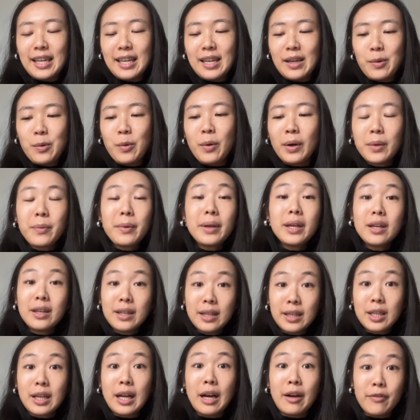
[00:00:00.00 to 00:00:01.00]
what are we going to
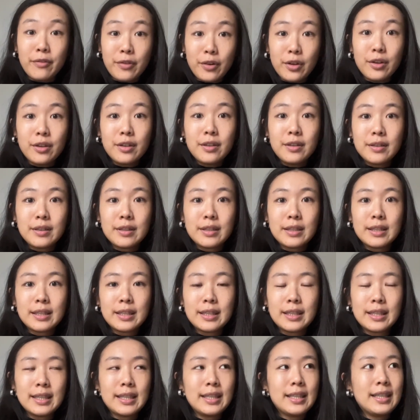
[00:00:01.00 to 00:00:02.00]
cover?
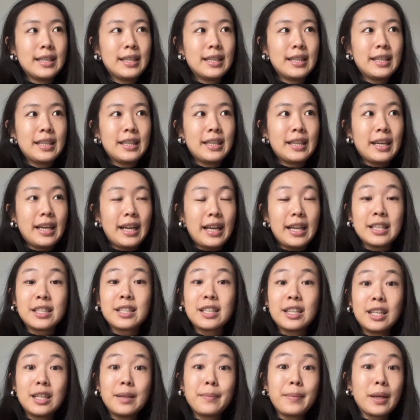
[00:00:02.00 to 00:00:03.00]
It's
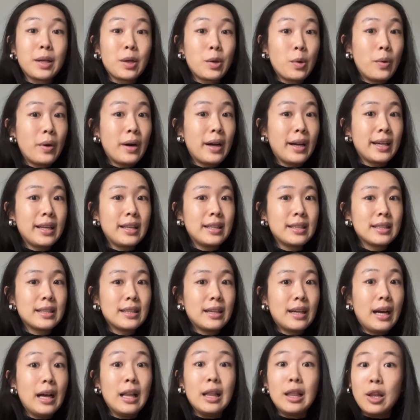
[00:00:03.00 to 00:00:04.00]
going to be quite
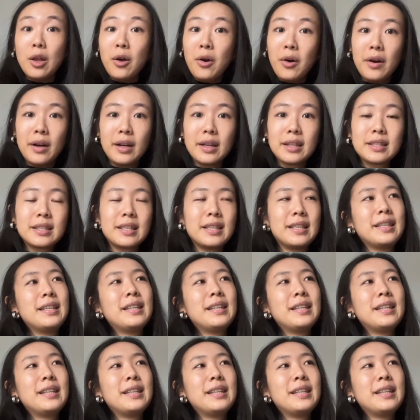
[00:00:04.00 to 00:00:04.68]
a lot,